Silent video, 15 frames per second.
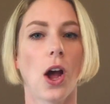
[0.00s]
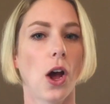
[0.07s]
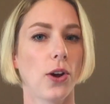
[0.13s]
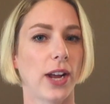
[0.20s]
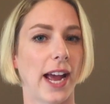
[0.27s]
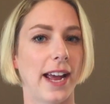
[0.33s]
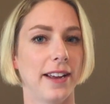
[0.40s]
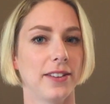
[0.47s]

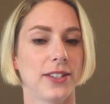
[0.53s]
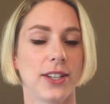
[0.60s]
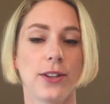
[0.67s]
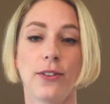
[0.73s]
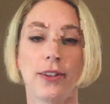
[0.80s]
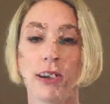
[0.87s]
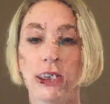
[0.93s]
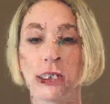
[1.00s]
Okay, so
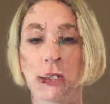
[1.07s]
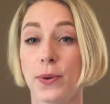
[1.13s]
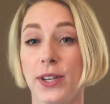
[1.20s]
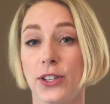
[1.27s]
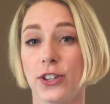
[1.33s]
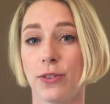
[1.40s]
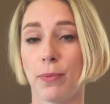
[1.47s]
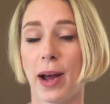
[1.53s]
the first
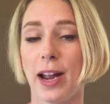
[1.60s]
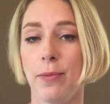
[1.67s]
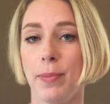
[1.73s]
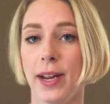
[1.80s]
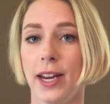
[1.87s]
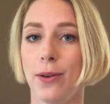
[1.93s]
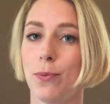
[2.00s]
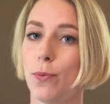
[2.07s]
question might
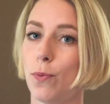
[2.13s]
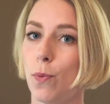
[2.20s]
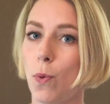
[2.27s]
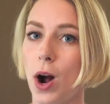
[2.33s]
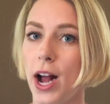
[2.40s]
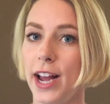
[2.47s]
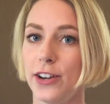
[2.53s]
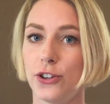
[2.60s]
be,
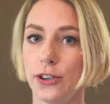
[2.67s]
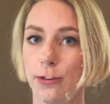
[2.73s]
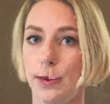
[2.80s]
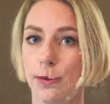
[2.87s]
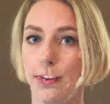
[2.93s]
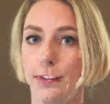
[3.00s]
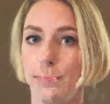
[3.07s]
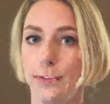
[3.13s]
why
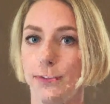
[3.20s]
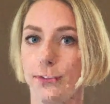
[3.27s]
Jupiter?